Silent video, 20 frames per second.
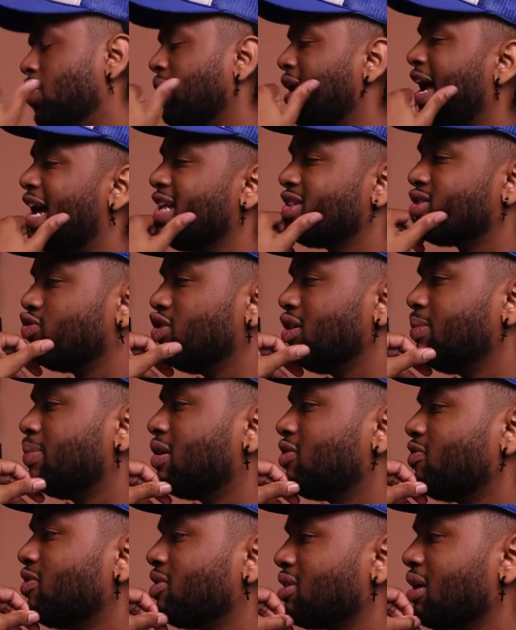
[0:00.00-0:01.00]
you want to add some
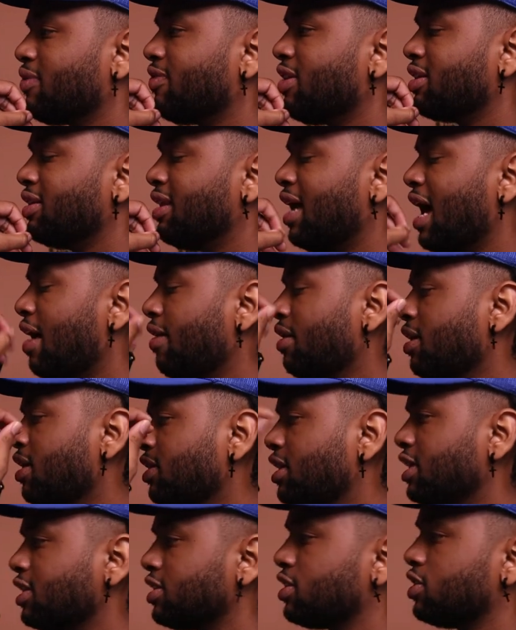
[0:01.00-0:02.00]
reverb and stuff like that,
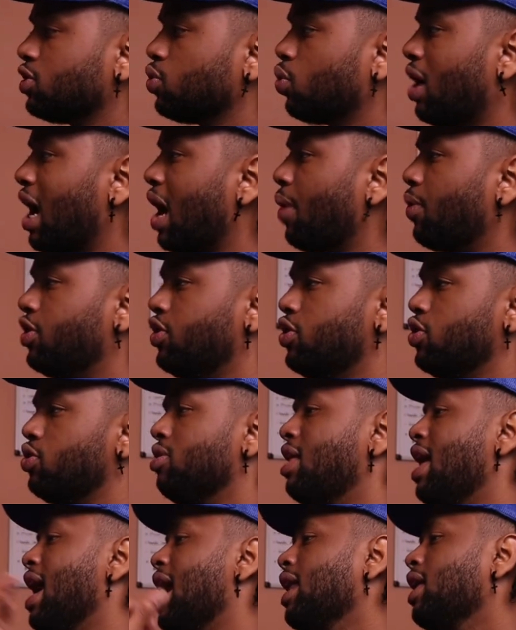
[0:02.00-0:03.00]
this is where I would
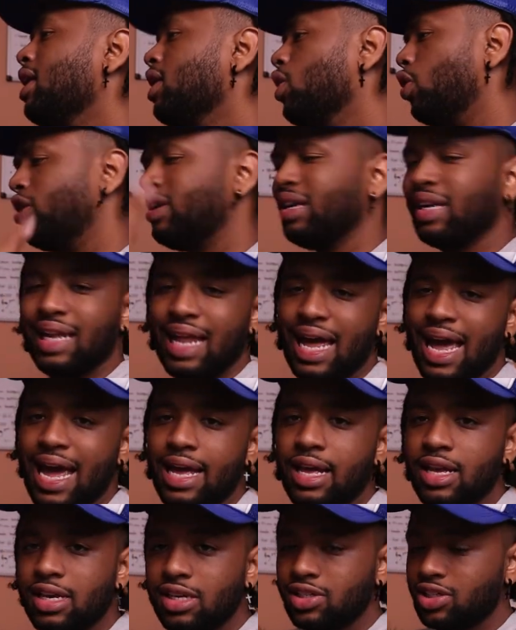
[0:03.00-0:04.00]
do that or
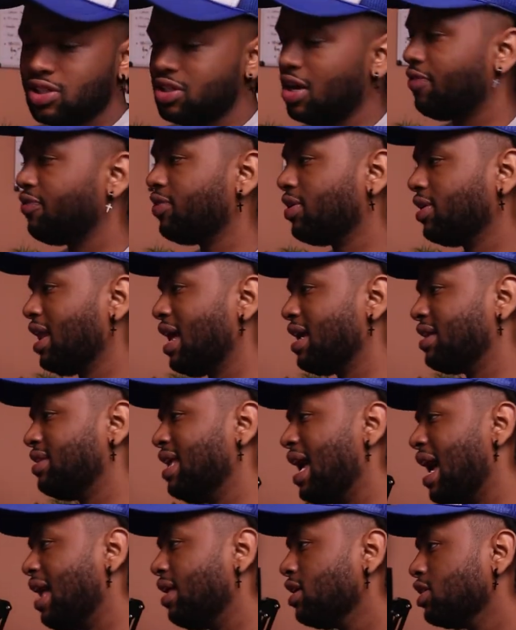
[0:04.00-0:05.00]
delay stuff
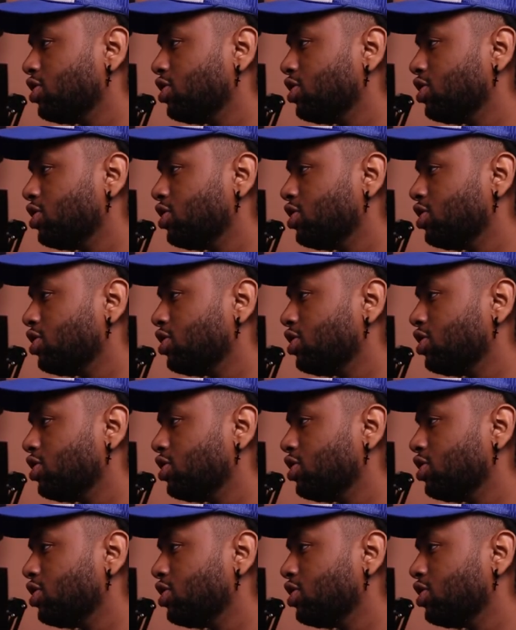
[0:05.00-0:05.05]
like that.